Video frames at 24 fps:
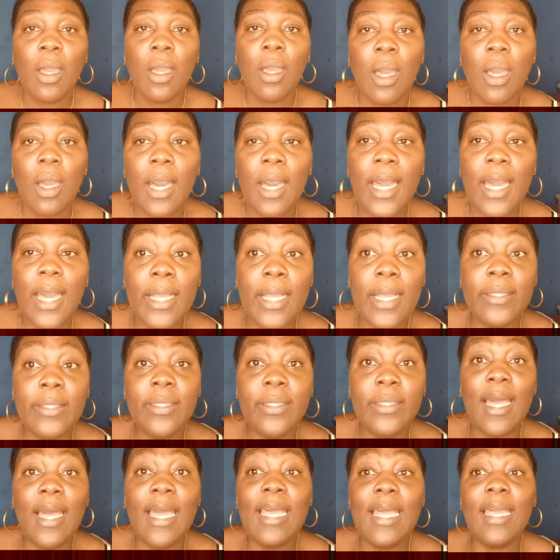And
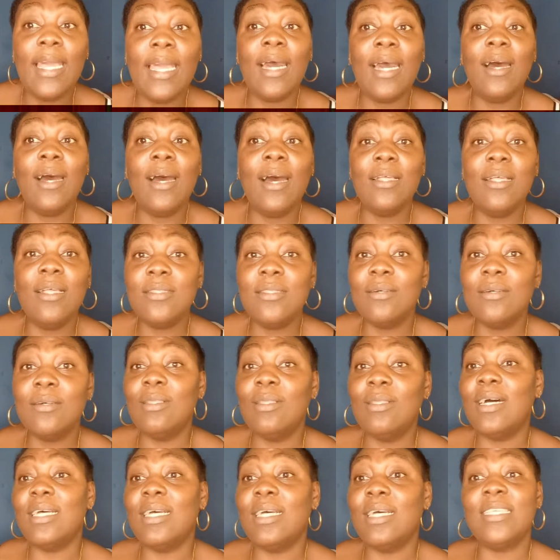I also
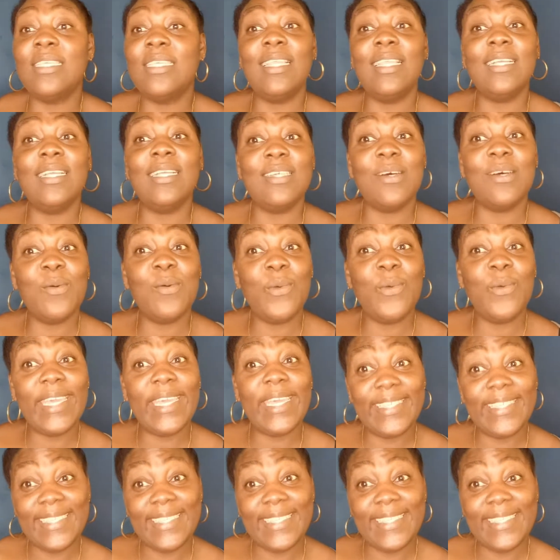lost a lot of weight.